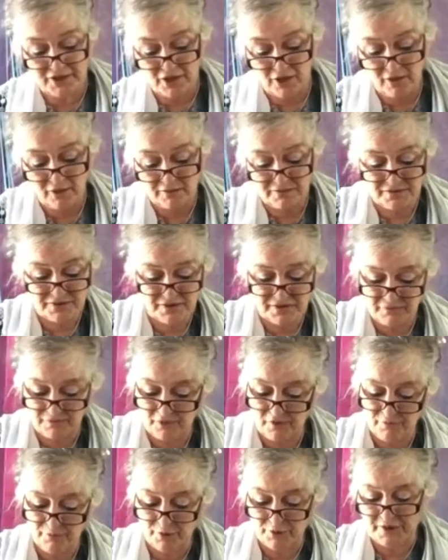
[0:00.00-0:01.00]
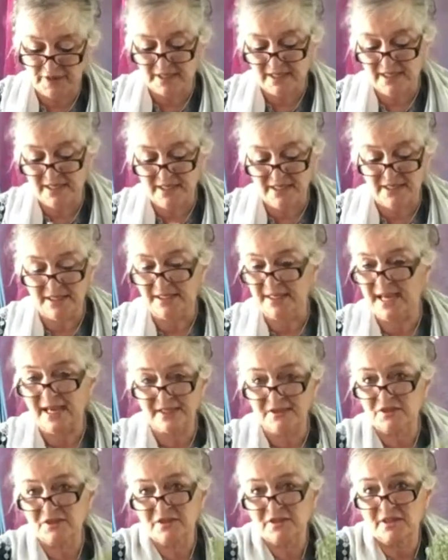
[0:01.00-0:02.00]
chance you've put it in and it
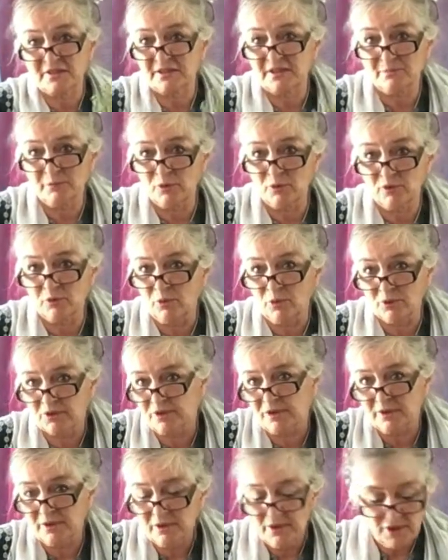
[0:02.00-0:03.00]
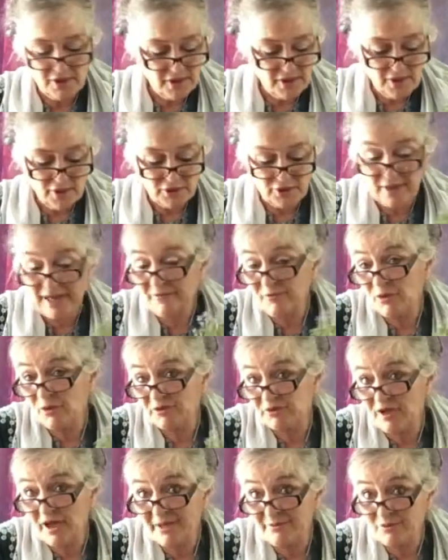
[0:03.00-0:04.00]
hasn't sucked up all the water, you haven't
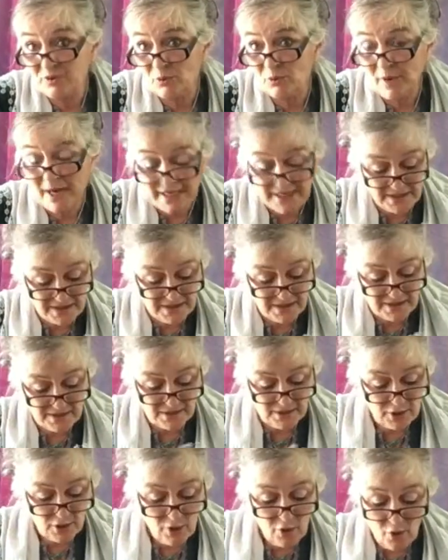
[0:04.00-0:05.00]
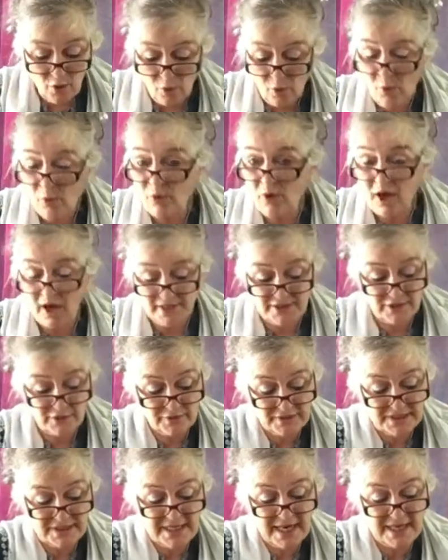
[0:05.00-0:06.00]
got time to wait, all I do
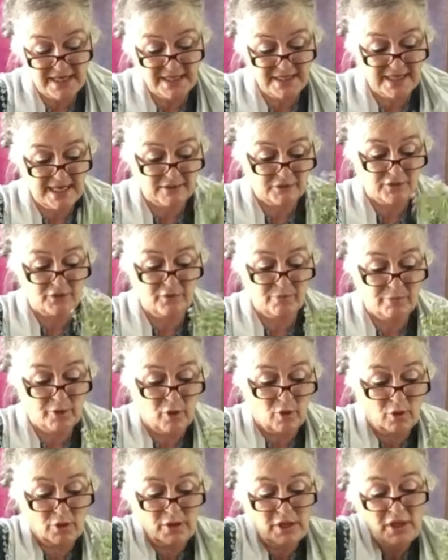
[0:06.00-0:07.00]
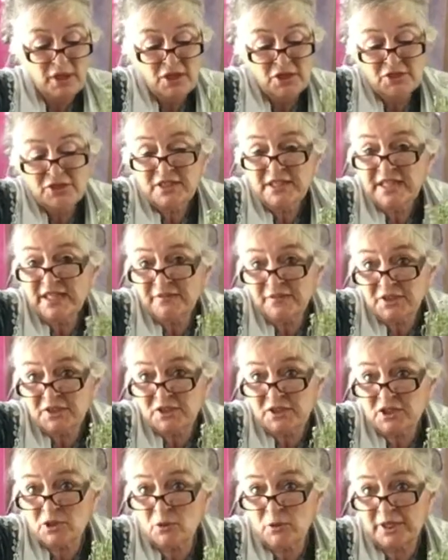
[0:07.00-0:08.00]
is take it out of the pot, give it a
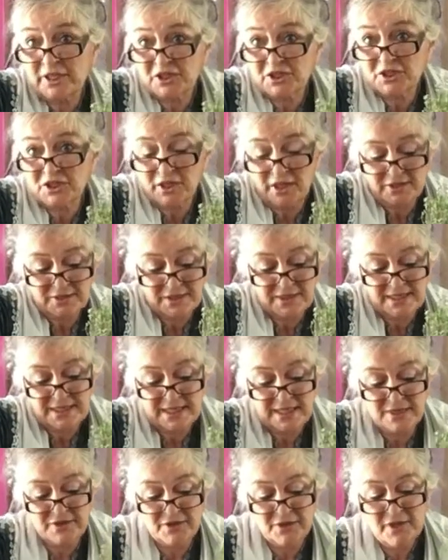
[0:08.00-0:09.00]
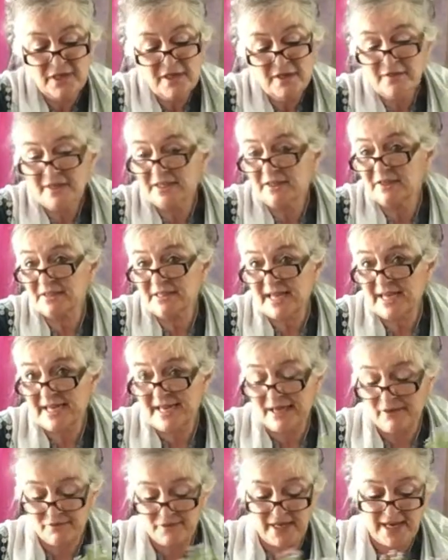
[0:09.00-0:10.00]
squish underneath, that'll take
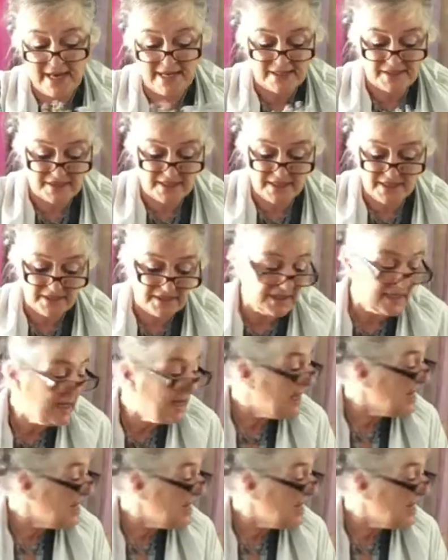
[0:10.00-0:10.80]
out the excess,